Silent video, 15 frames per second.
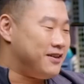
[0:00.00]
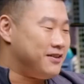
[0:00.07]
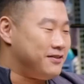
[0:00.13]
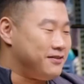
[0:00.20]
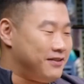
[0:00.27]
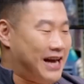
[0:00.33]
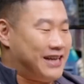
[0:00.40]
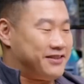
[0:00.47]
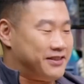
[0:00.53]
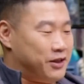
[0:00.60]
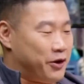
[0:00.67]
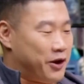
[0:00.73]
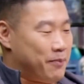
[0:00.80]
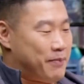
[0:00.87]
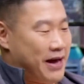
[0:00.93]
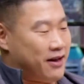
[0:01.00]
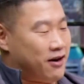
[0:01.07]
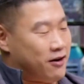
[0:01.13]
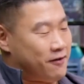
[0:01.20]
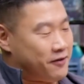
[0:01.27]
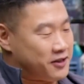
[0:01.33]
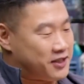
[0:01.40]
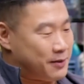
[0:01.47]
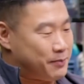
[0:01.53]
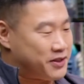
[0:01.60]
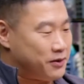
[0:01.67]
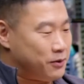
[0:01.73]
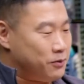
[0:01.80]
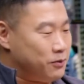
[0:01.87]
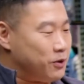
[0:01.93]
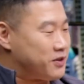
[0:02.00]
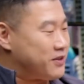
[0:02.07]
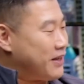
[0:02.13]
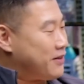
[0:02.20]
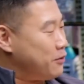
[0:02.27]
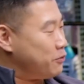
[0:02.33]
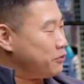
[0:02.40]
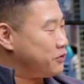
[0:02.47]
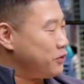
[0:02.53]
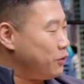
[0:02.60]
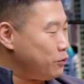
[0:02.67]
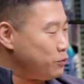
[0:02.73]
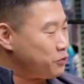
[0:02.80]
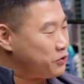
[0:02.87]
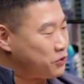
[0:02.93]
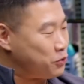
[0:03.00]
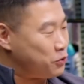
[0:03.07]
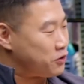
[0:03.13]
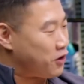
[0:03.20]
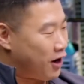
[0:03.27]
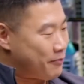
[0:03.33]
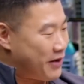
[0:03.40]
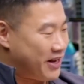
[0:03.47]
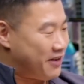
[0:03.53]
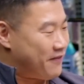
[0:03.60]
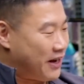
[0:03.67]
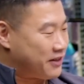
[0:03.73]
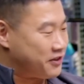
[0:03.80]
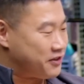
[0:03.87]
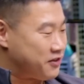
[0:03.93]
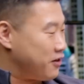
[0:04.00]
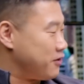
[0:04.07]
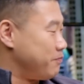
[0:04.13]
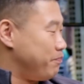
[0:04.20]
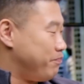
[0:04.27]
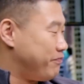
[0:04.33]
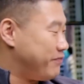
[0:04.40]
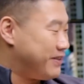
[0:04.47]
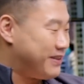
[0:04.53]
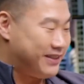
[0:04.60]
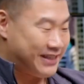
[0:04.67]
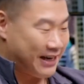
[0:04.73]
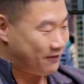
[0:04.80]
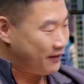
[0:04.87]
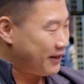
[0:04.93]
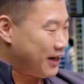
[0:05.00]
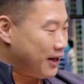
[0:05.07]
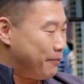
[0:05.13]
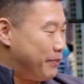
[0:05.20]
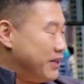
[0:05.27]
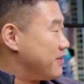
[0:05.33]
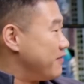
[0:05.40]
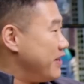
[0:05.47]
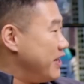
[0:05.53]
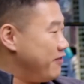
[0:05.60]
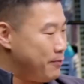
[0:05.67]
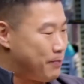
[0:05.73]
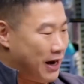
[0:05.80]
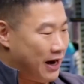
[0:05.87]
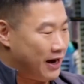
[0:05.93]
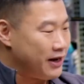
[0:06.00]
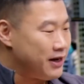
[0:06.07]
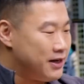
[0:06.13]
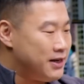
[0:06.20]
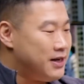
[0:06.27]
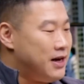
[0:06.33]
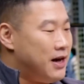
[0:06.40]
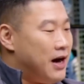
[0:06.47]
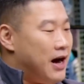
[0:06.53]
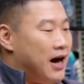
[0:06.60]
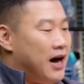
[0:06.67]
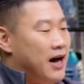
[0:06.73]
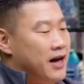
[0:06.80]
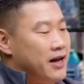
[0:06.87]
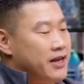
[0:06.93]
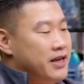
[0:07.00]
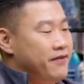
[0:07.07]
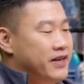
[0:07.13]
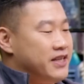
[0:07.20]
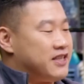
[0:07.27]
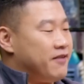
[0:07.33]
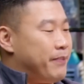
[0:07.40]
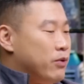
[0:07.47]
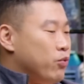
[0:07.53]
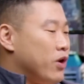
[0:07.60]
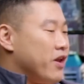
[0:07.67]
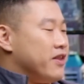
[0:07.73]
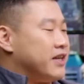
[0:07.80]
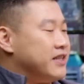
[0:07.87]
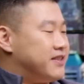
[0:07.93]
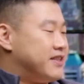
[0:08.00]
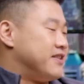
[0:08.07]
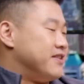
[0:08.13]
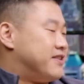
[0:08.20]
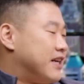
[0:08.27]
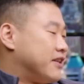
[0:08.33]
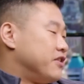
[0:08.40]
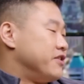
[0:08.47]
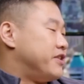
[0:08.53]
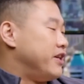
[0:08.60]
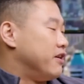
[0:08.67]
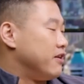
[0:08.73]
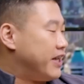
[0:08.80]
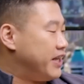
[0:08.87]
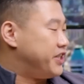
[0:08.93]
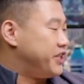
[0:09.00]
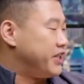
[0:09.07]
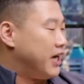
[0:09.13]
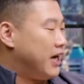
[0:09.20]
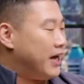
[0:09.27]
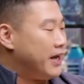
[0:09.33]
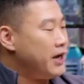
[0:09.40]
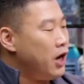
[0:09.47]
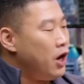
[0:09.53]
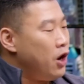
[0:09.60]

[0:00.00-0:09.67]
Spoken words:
Lastly, looking back at our first episode, looks like those old school car manufacturers are definitely getting a piece of the EV pie. EVs have been one of the consistent sectors here on HGI.